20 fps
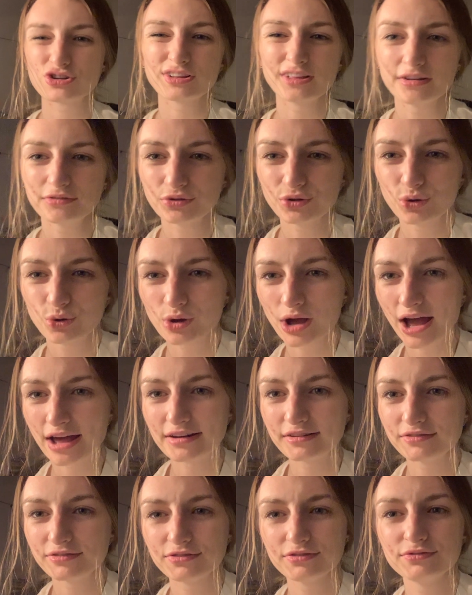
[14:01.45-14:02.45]
level kind
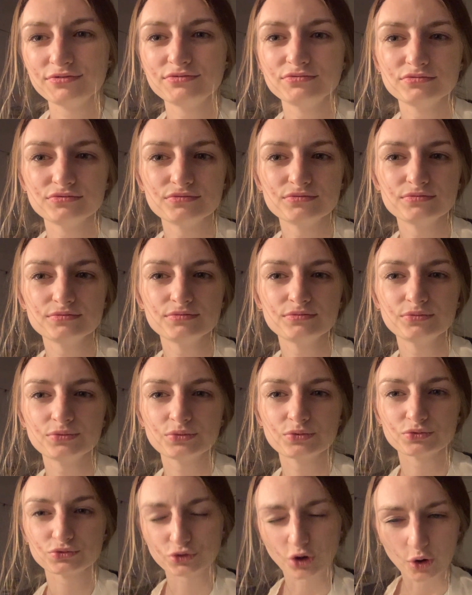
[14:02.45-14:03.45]
of
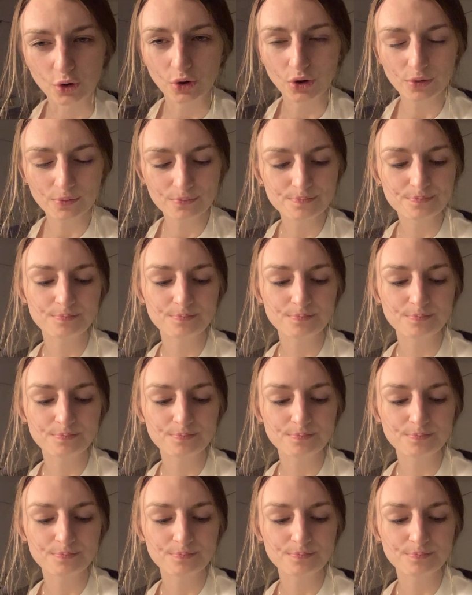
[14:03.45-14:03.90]
role,